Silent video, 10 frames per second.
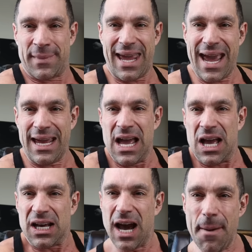Okay?
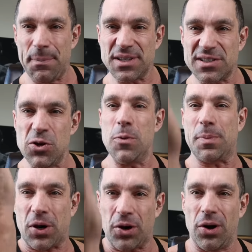Cup of
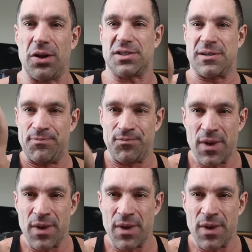soup curls.